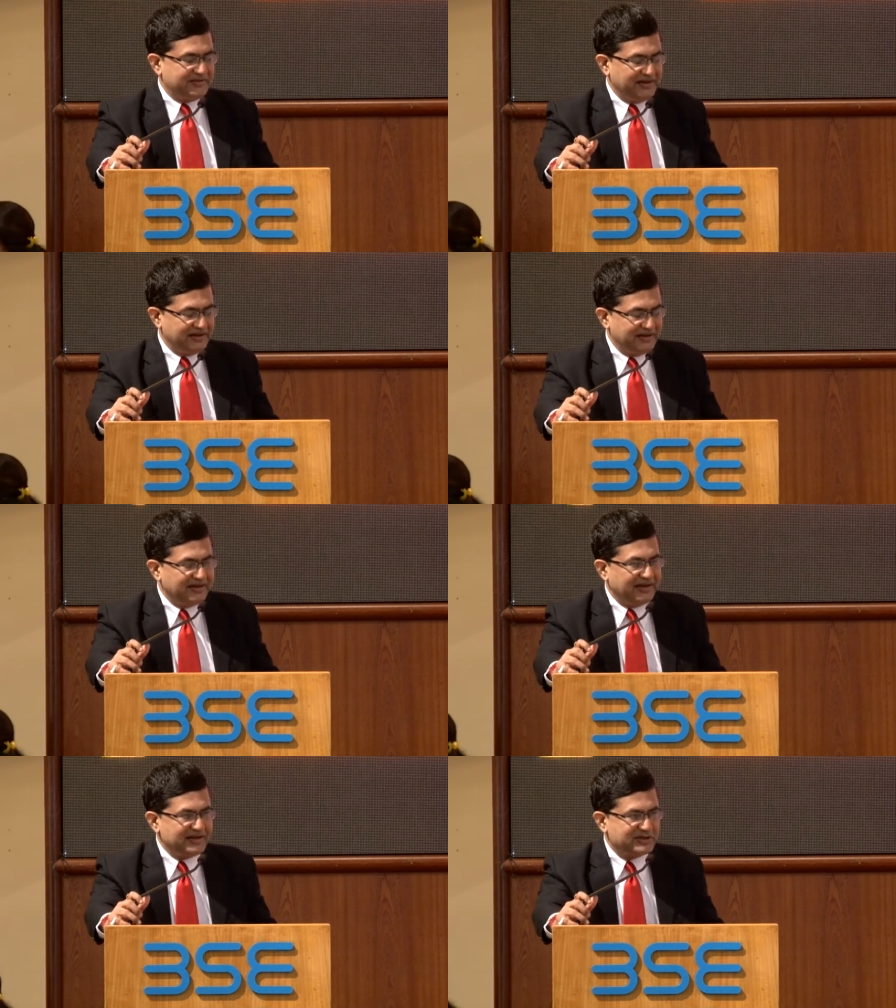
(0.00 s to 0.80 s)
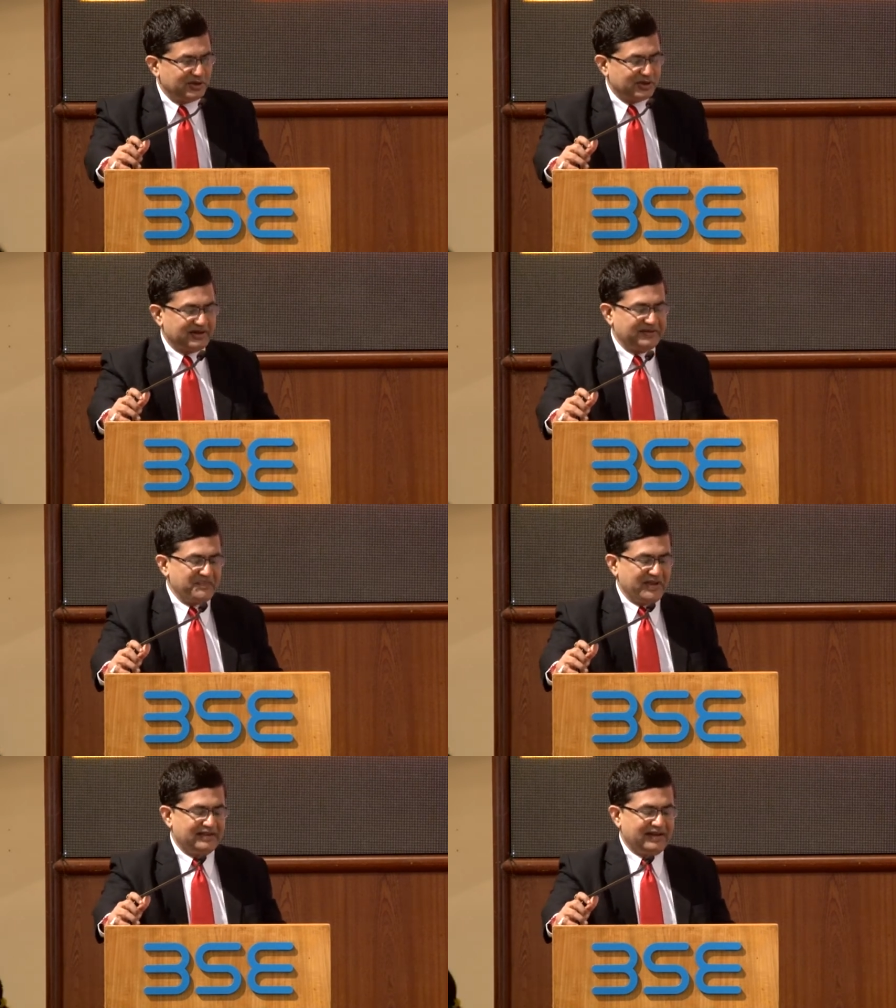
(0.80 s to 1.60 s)
We ensure
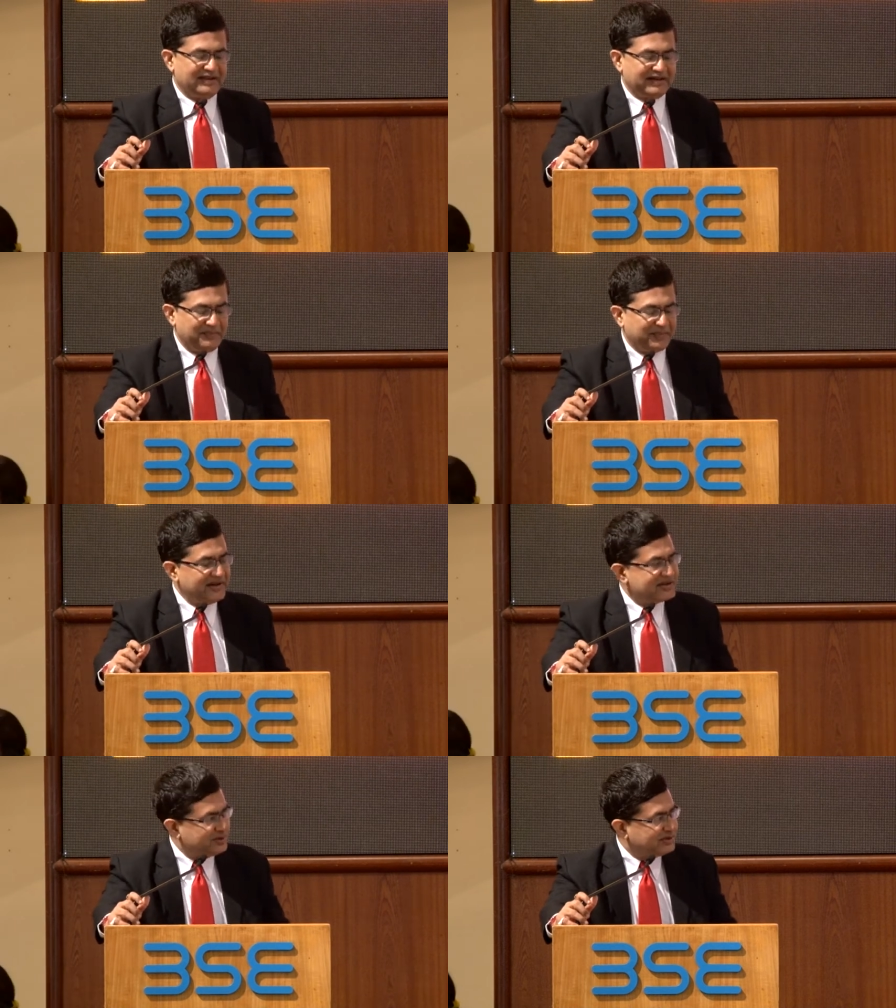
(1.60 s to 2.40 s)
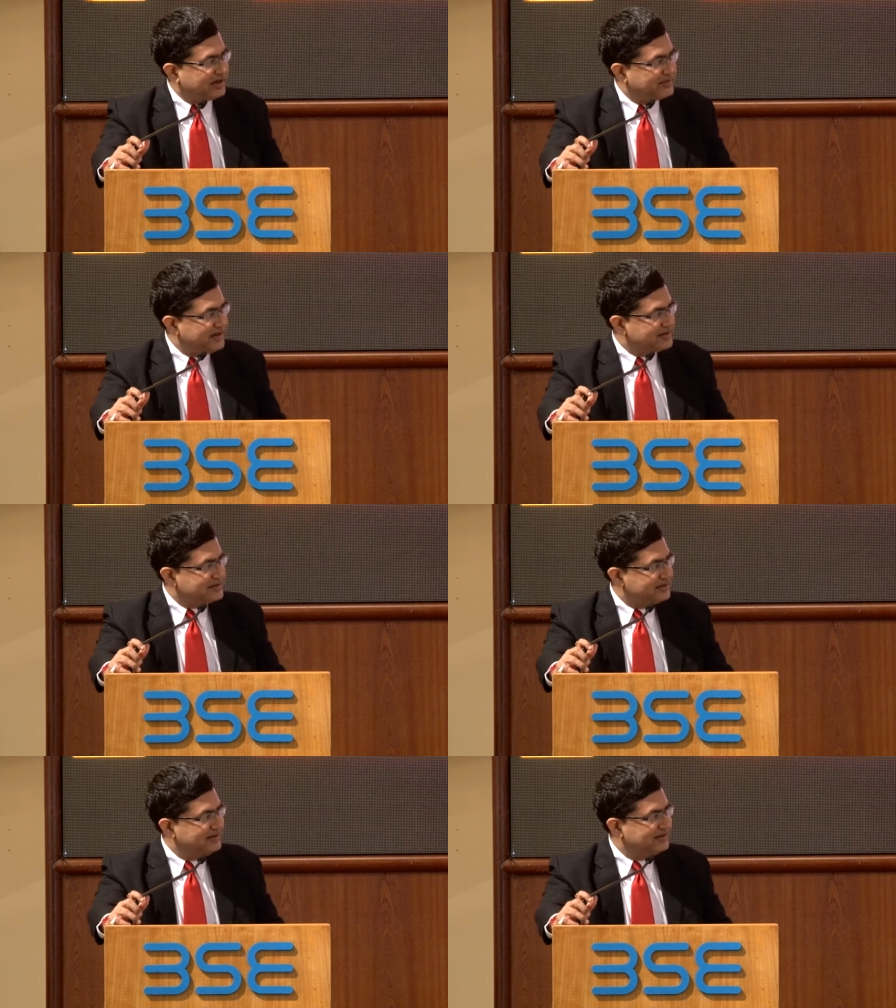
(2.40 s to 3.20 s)
that the companies know that
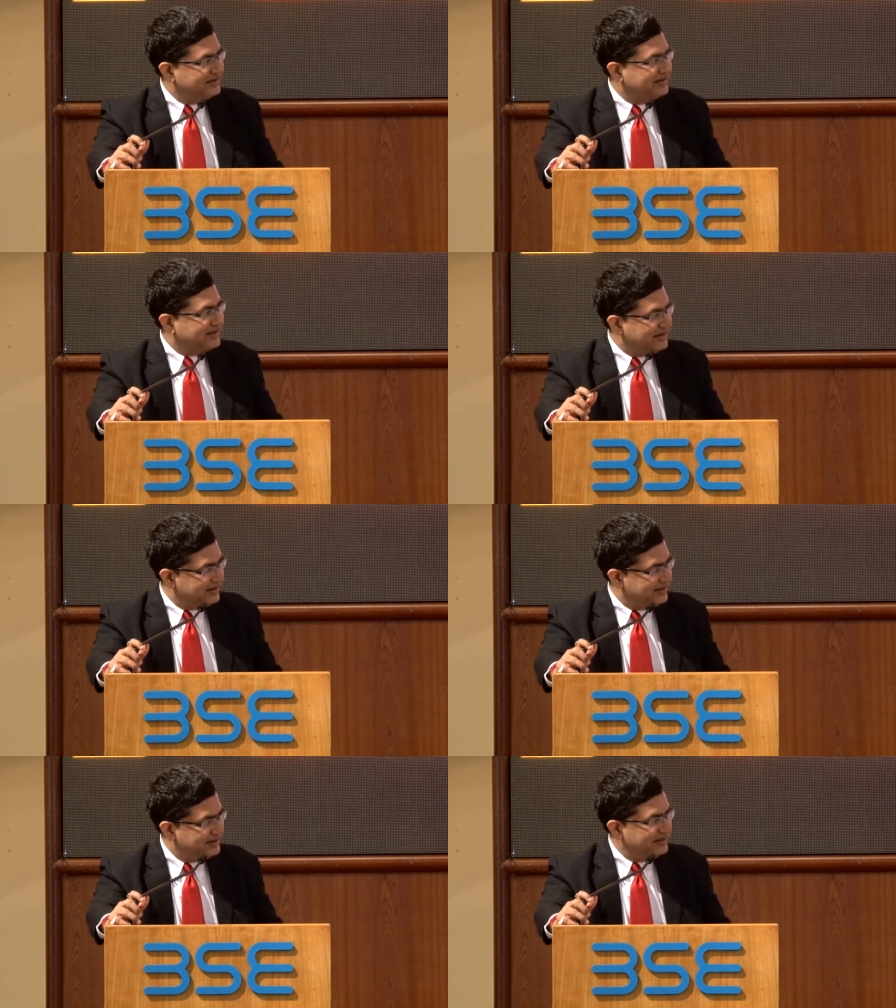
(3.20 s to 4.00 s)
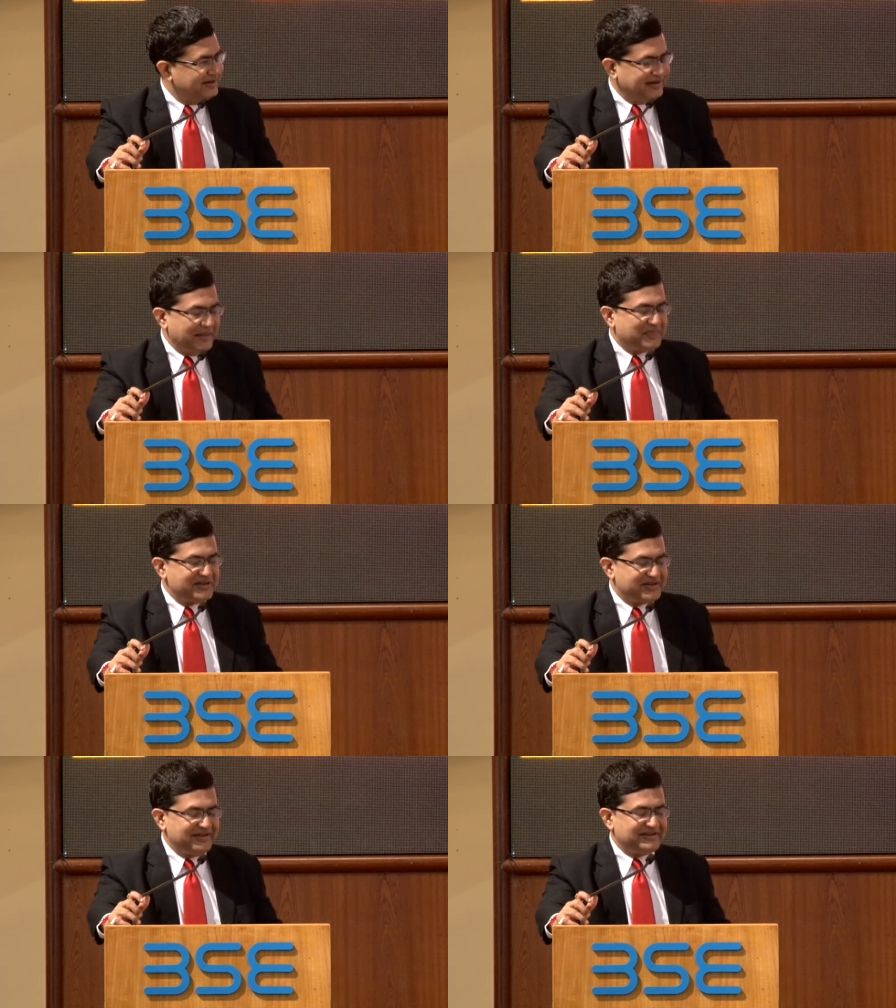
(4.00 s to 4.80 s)
BSE uh, really
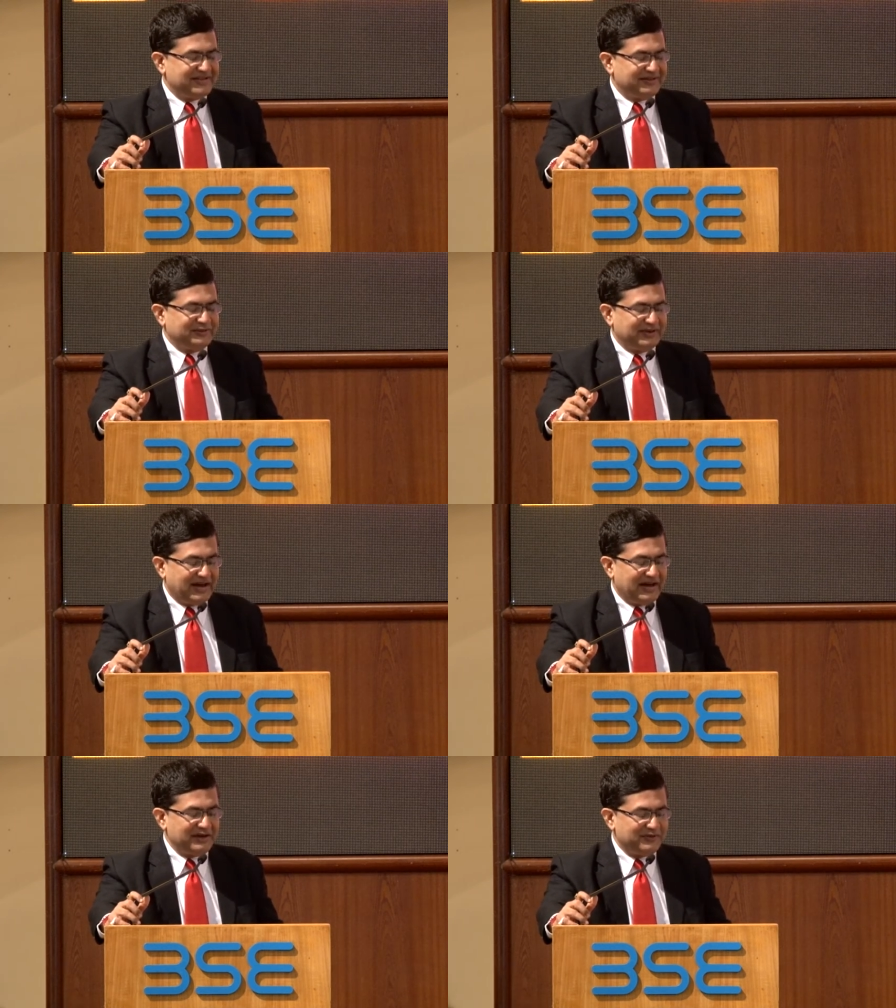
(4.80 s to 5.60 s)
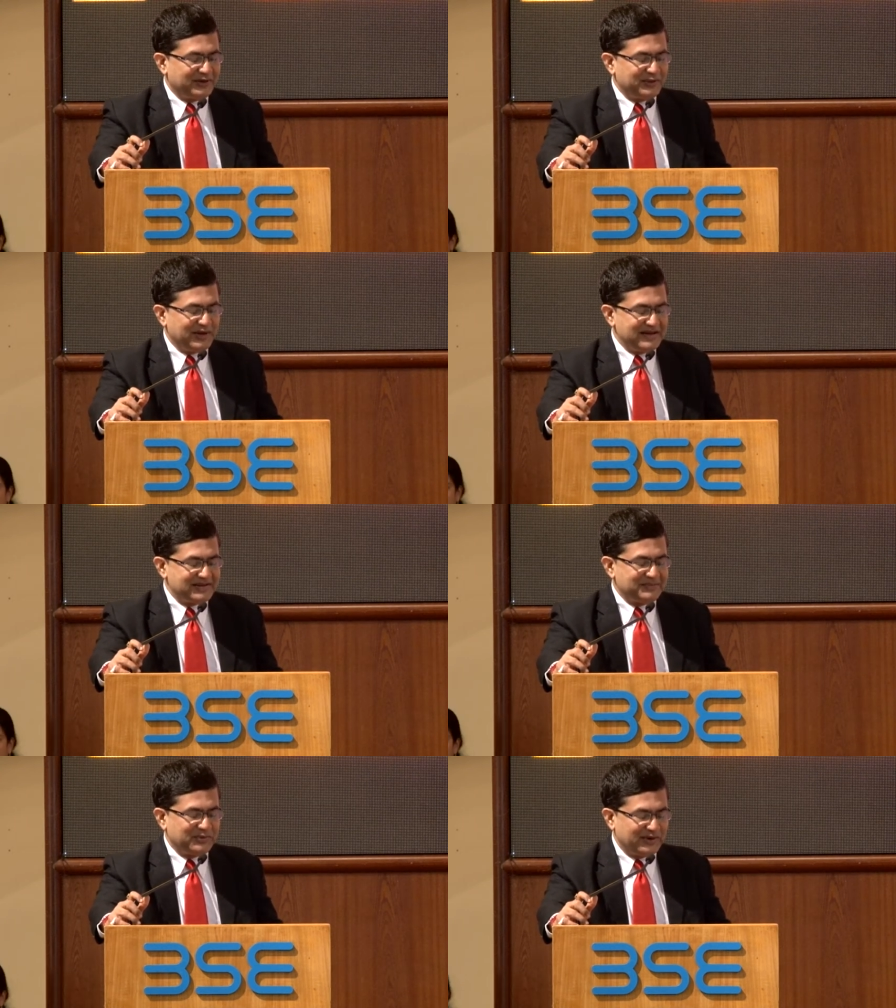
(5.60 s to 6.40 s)
appreciates the hard work you guys
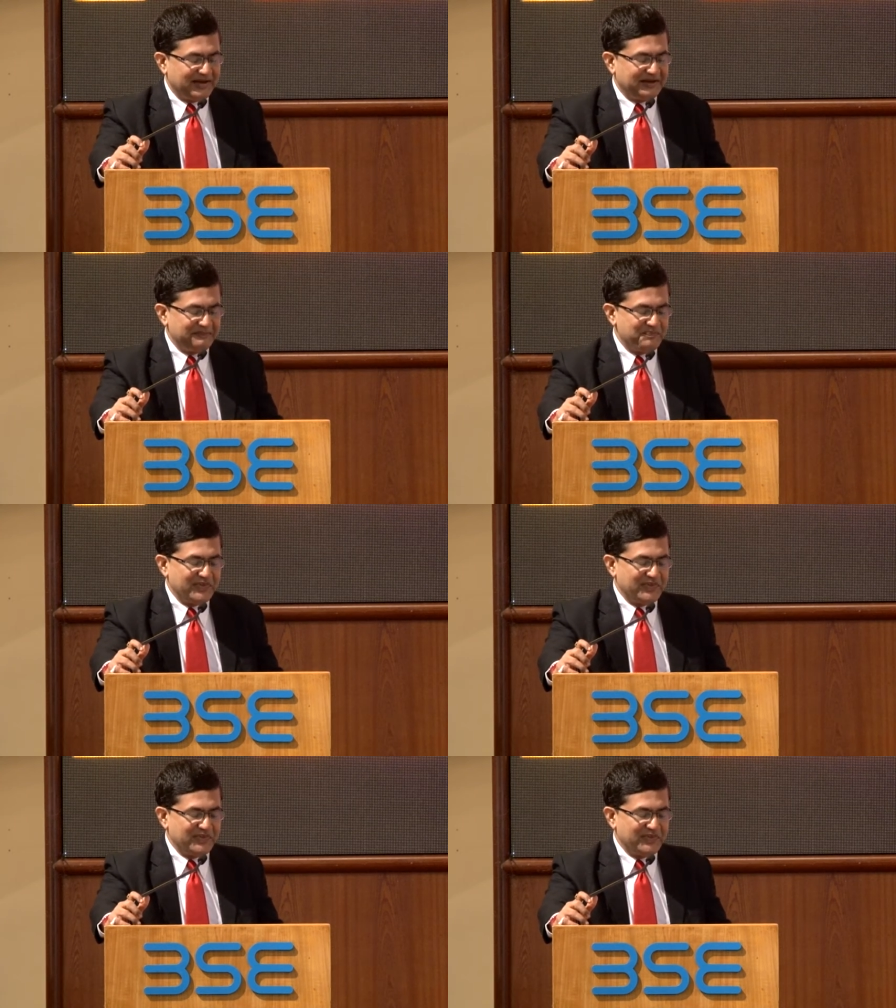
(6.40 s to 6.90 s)
are putting in.